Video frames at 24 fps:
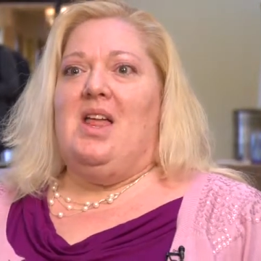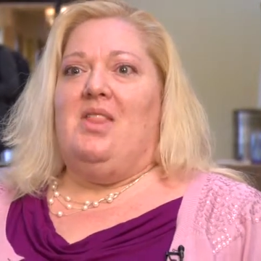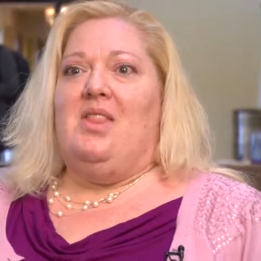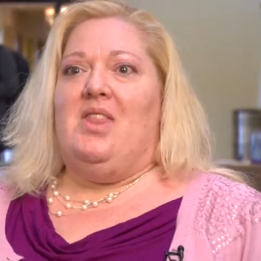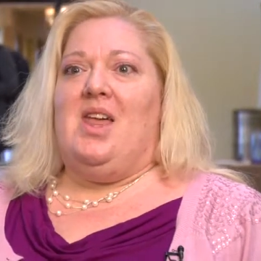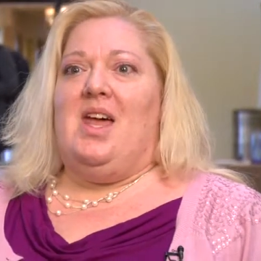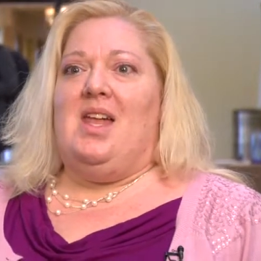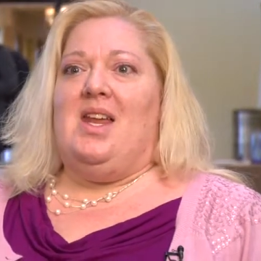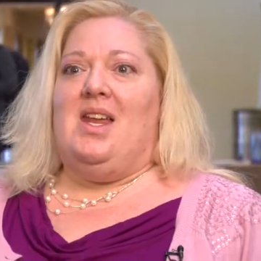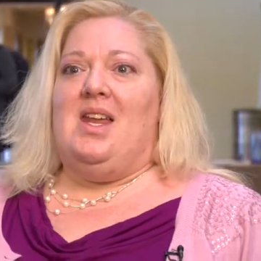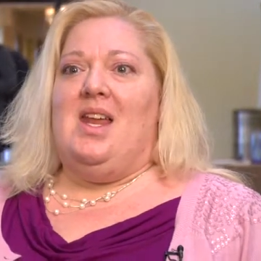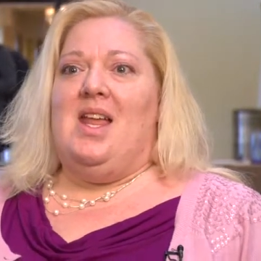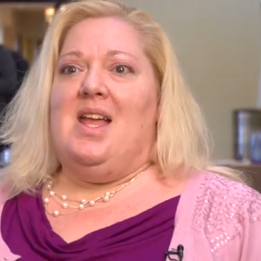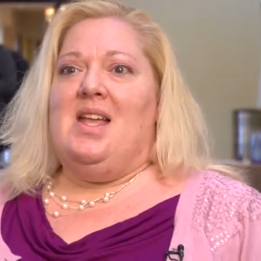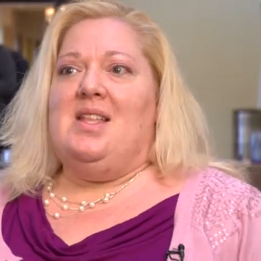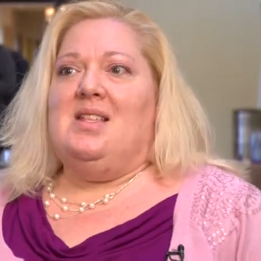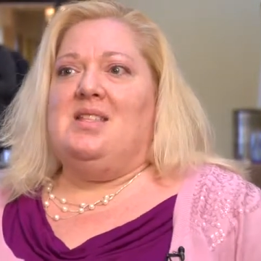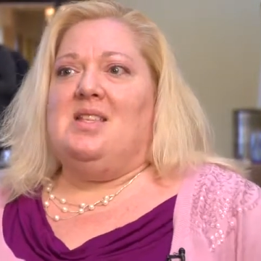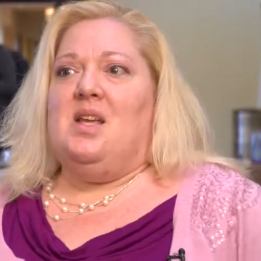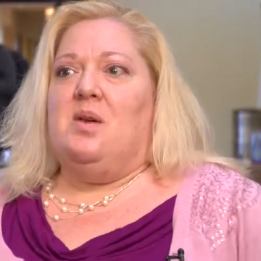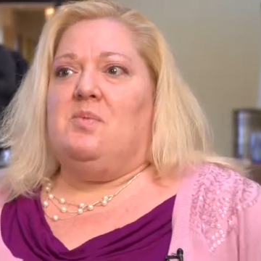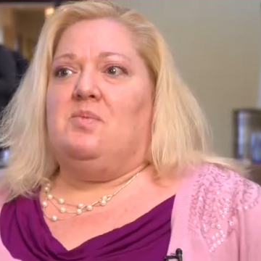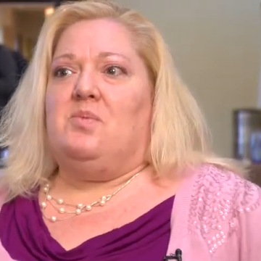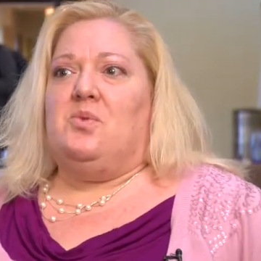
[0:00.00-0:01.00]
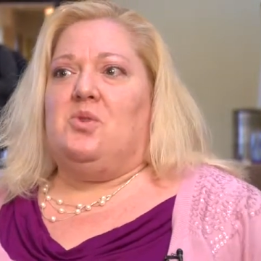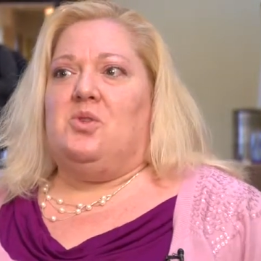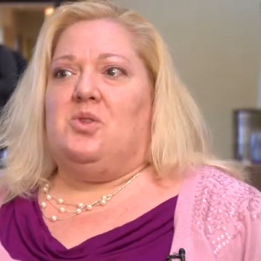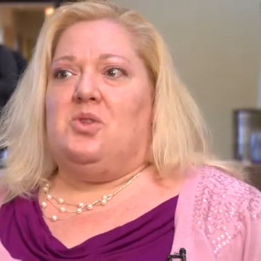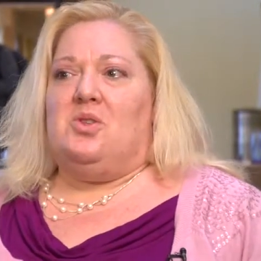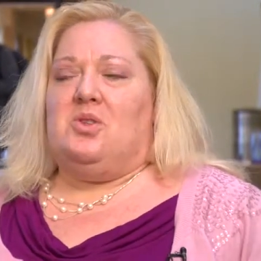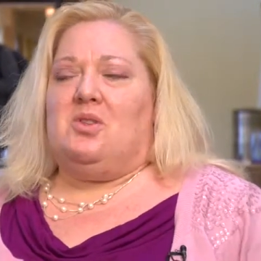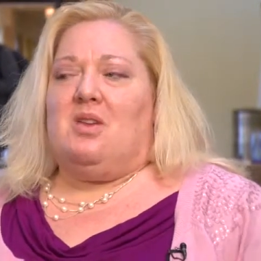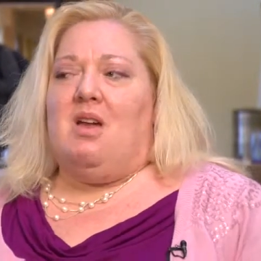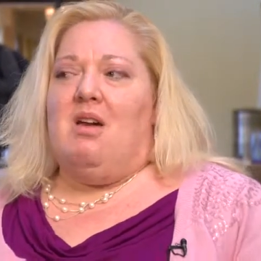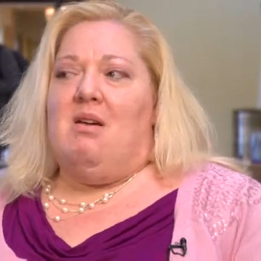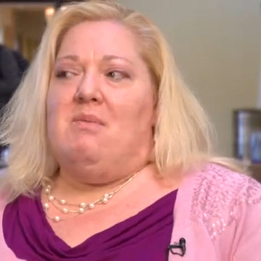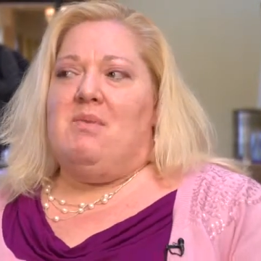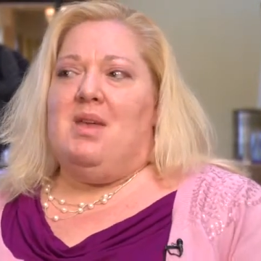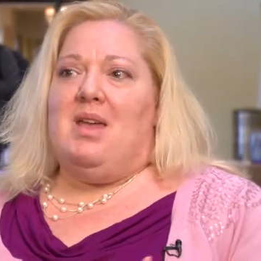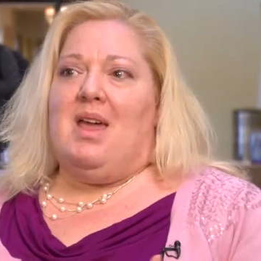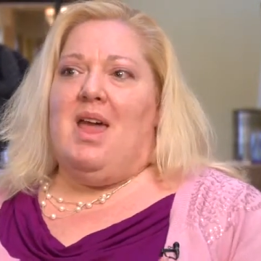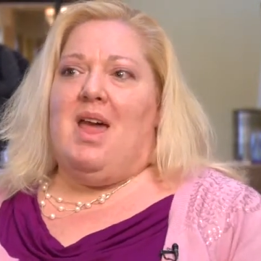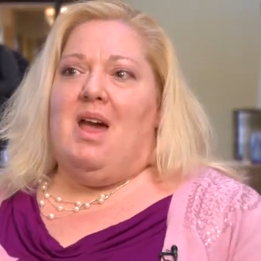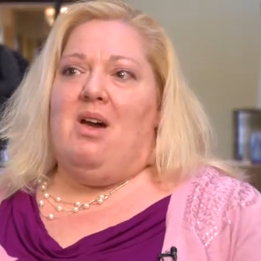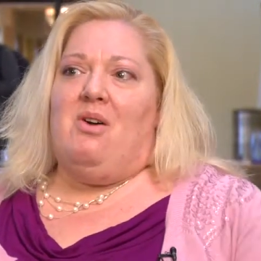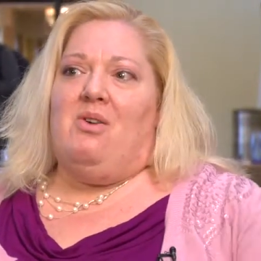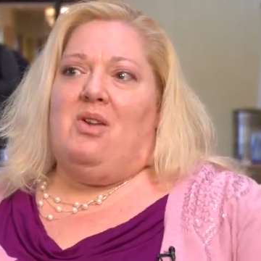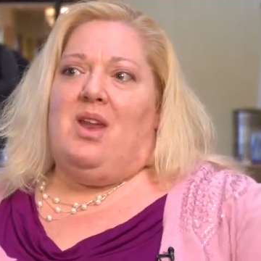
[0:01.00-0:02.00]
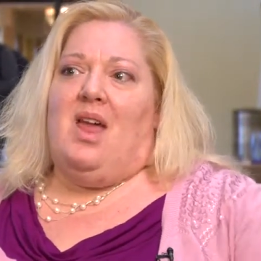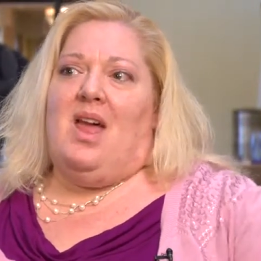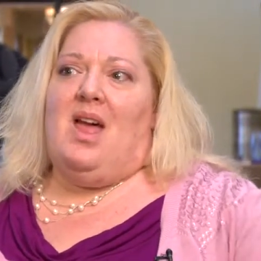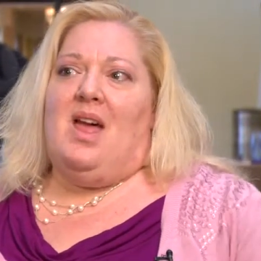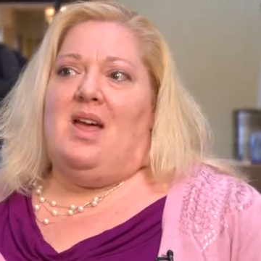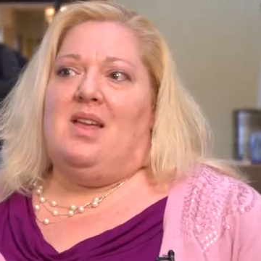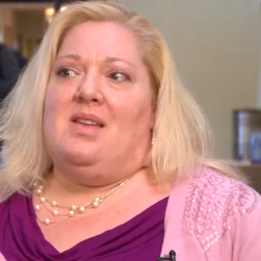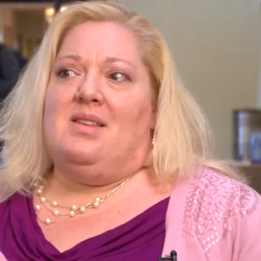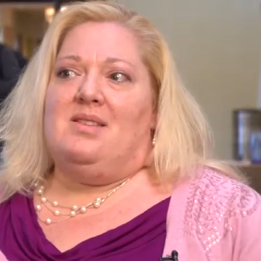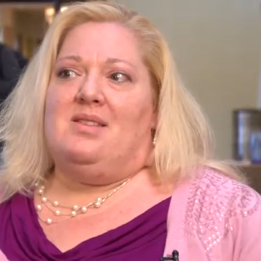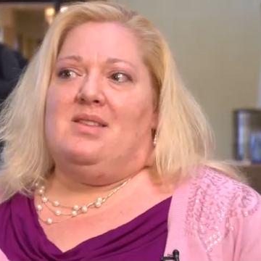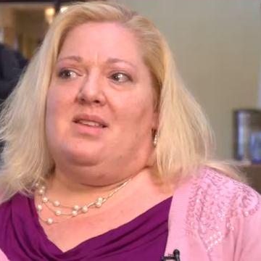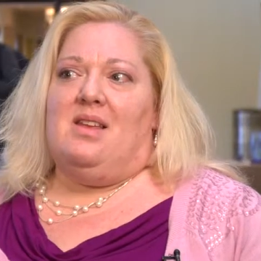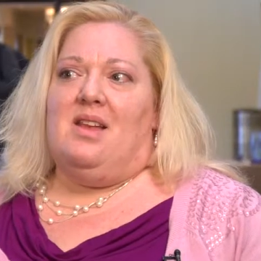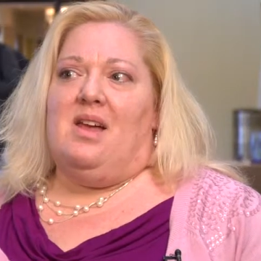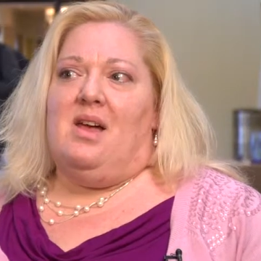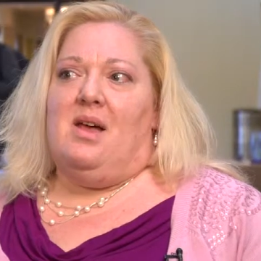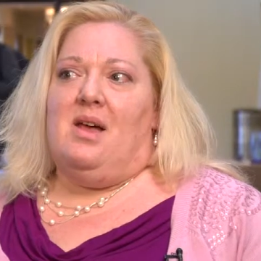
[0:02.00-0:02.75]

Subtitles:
that it ends up coming out as